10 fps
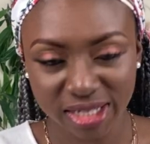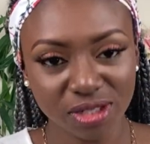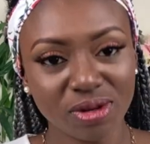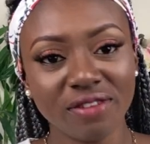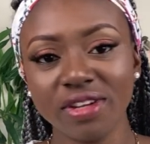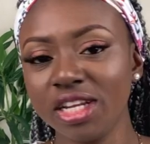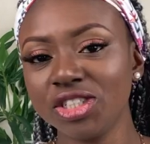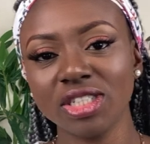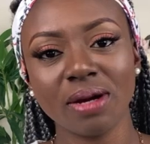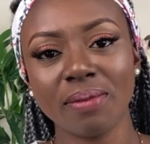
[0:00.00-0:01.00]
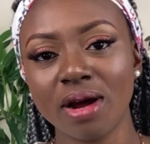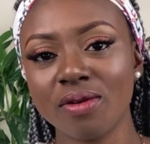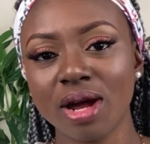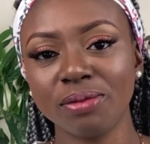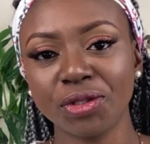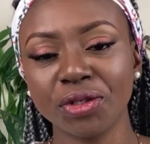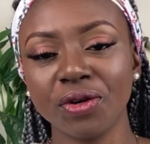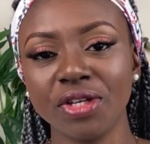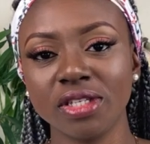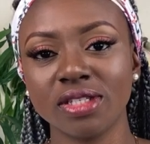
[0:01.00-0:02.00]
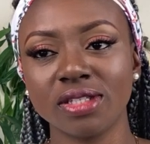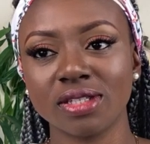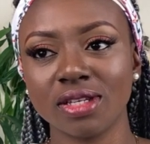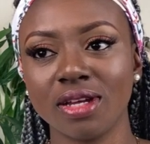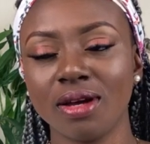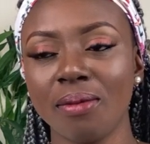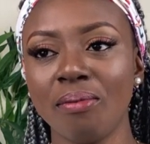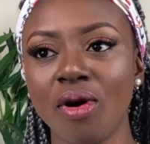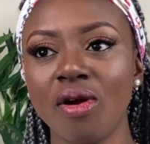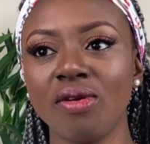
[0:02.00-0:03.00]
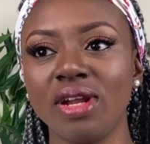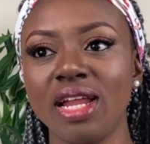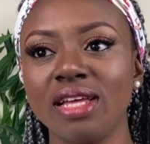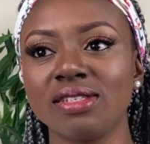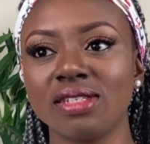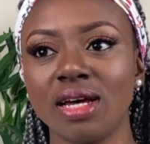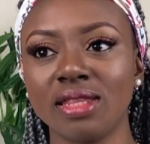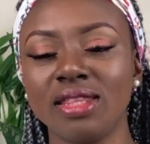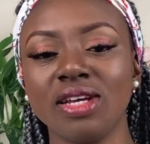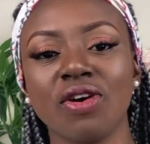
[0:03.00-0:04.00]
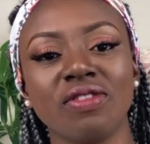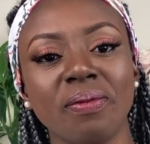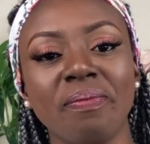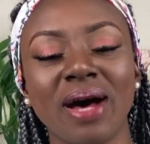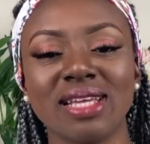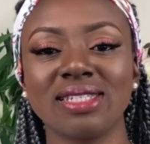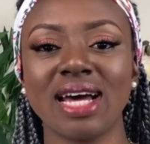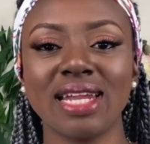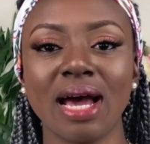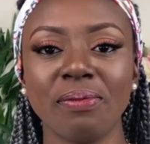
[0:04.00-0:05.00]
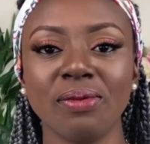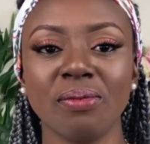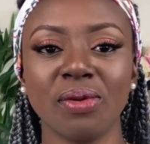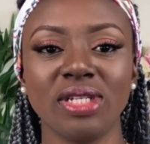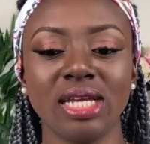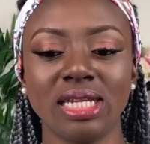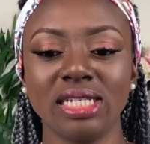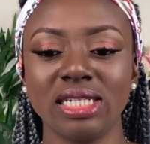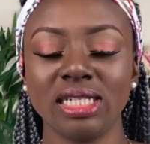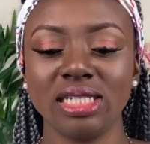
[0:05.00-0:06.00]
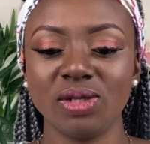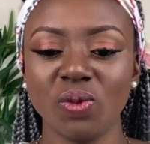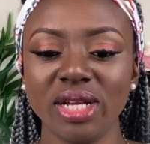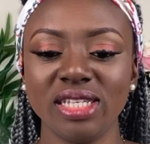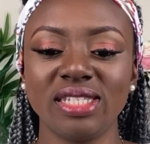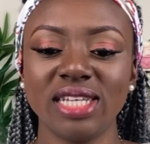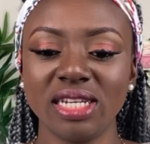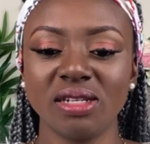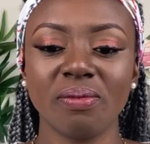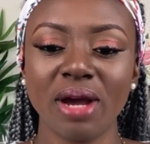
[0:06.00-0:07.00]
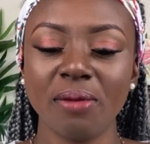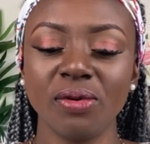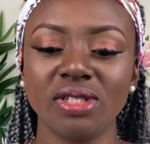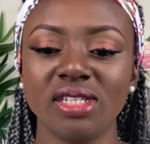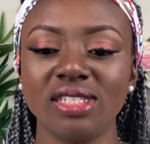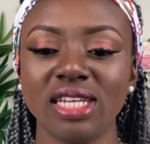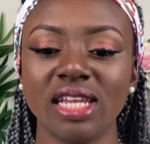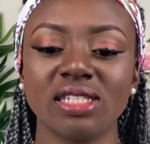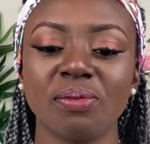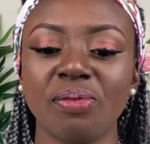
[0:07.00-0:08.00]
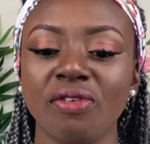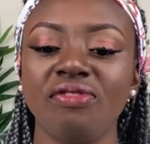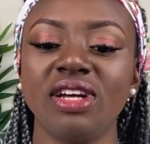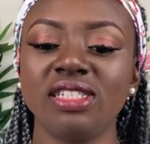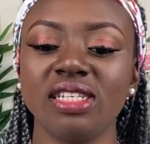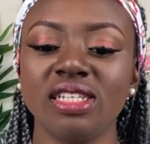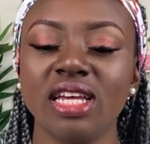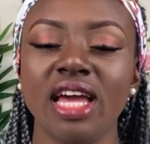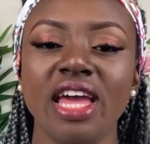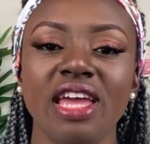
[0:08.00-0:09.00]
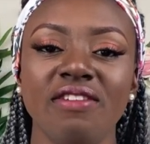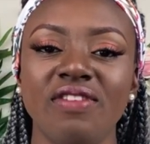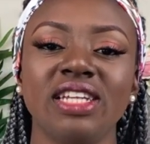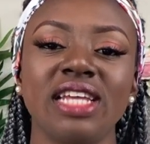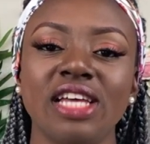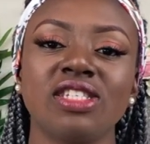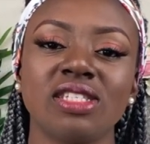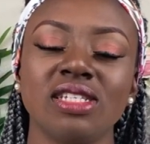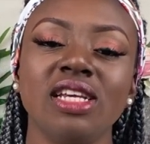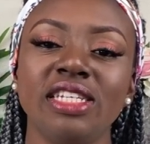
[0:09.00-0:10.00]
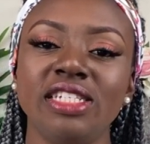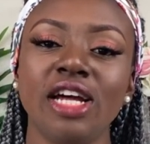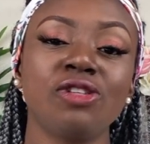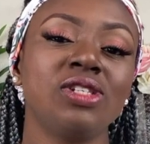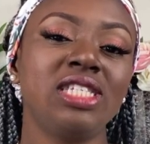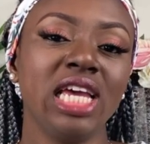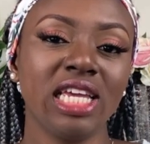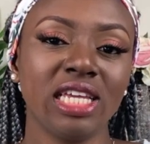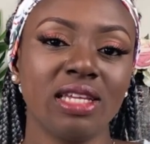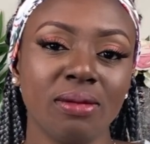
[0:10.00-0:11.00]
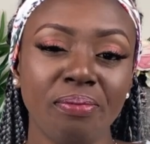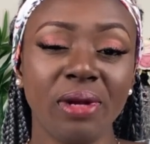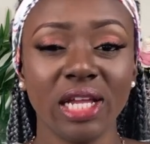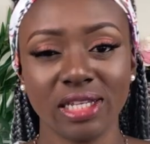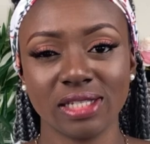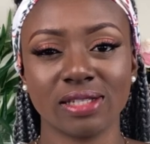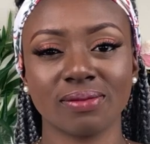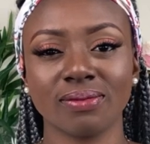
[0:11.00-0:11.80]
The revelation about rapture is more or less a thing of the past that happened, but the way it's said in the Bible, it is said as a prophetic event that is yet to take place.